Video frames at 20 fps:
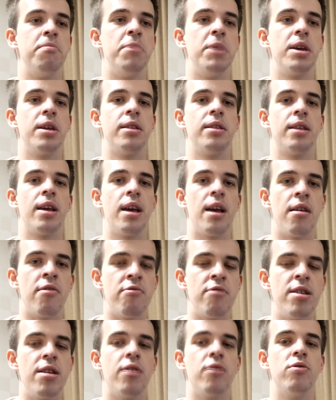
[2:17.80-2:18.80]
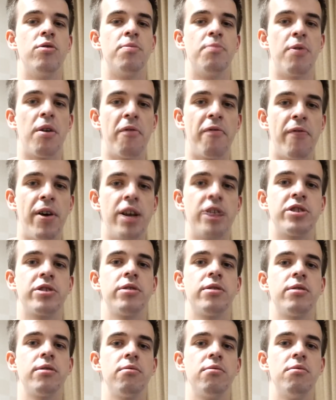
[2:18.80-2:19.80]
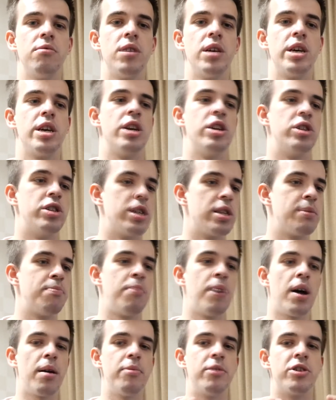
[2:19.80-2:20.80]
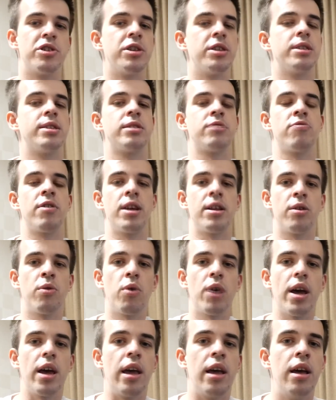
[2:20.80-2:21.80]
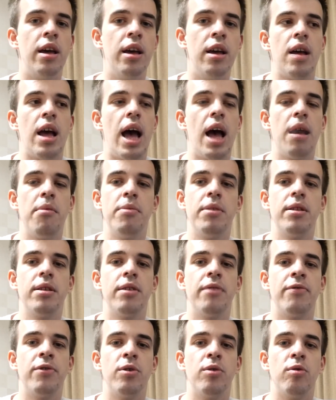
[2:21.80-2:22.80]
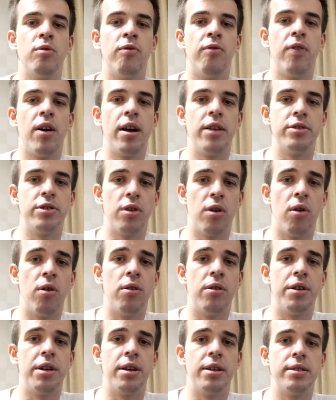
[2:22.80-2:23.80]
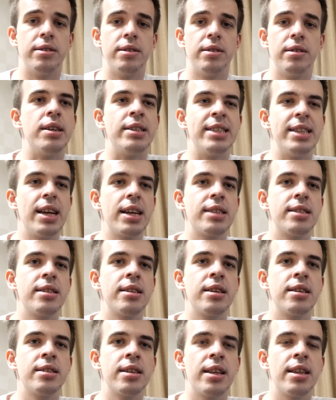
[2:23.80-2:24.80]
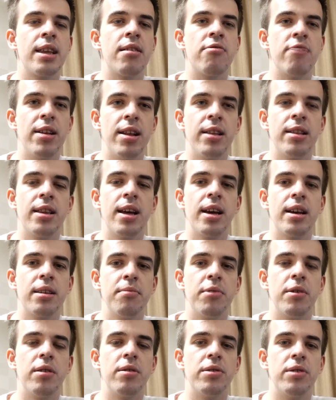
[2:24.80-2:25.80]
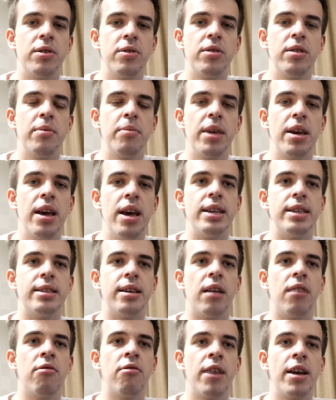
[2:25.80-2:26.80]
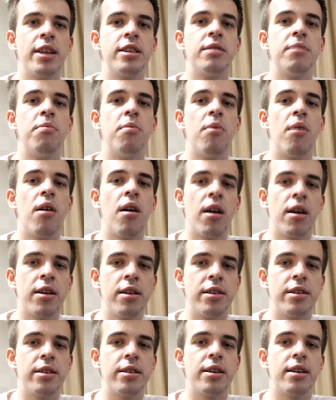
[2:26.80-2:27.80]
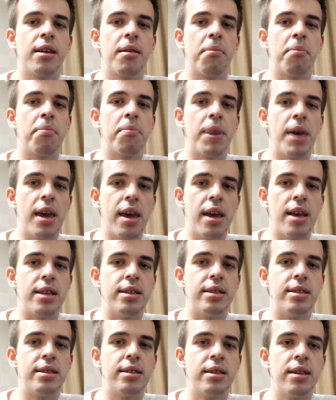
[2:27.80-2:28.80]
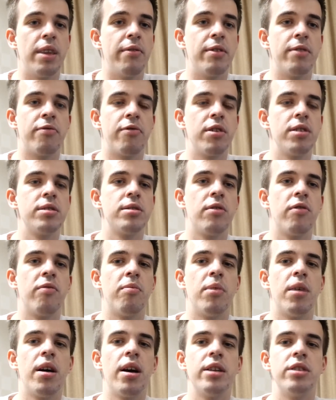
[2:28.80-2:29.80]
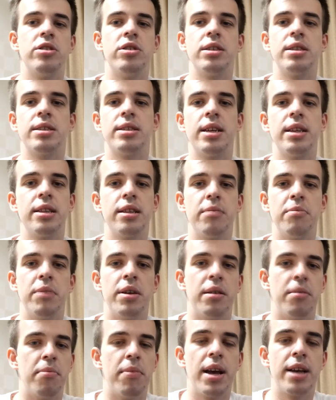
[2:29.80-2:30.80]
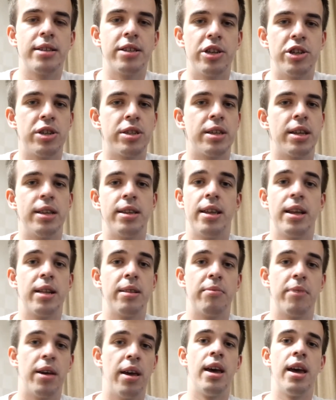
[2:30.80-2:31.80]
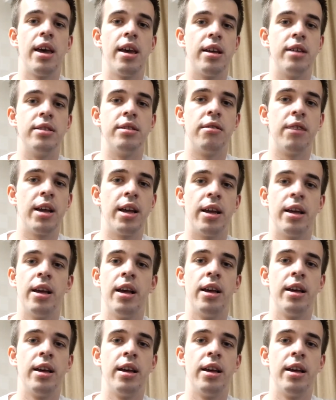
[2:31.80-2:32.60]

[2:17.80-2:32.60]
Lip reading: being a really good professional and just publish it straight away. I believe you will find your audience. The next thing that I really like about Udemy is the great marketing campaigns. Even friends of mine just sending me messages and tell me, "Hey Andrii,